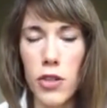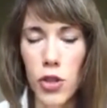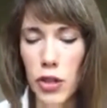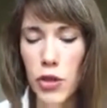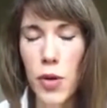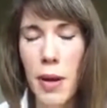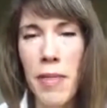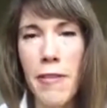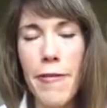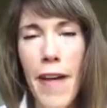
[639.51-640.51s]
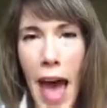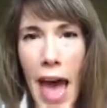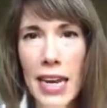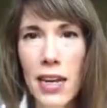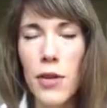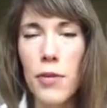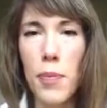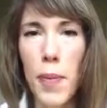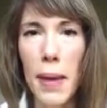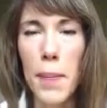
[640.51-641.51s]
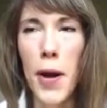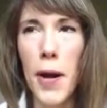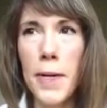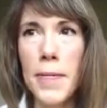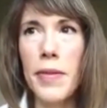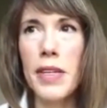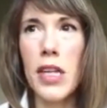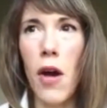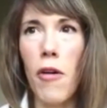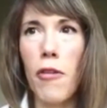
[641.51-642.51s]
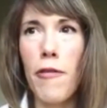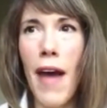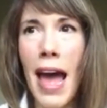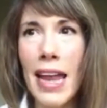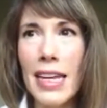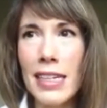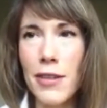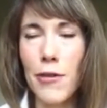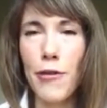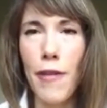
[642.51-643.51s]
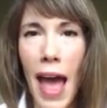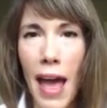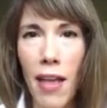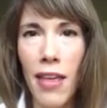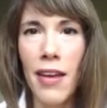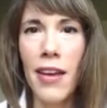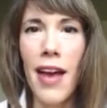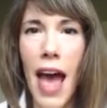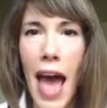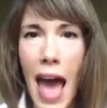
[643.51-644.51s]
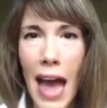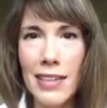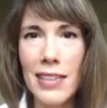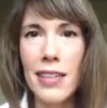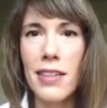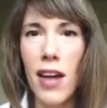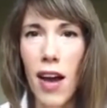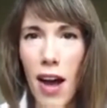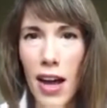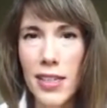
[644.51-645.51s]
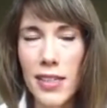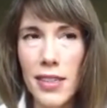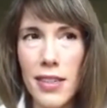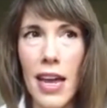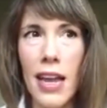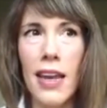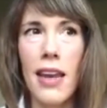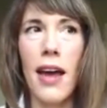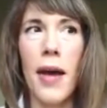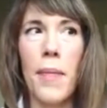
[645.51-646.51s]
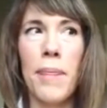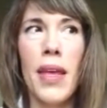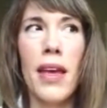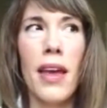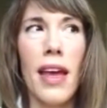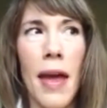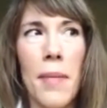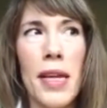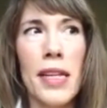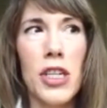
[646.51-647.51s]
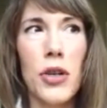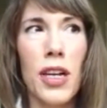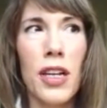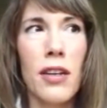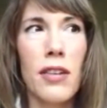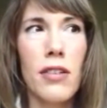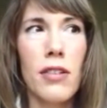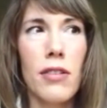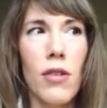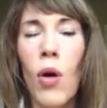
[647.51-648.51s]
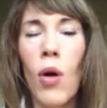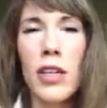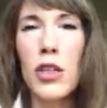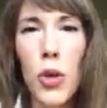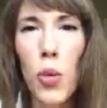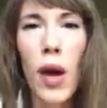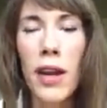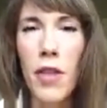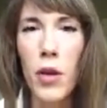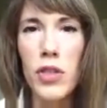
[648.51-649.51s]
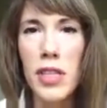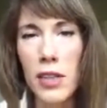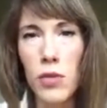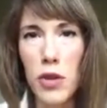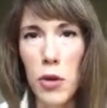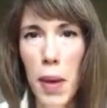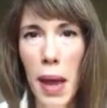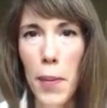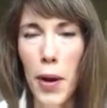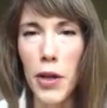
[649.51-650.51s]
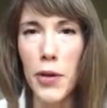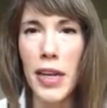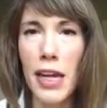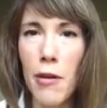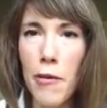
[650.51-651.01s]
you trim the fat with paper. So fat is file, act, toss, and that means you can only do one of those things with your paper. You can either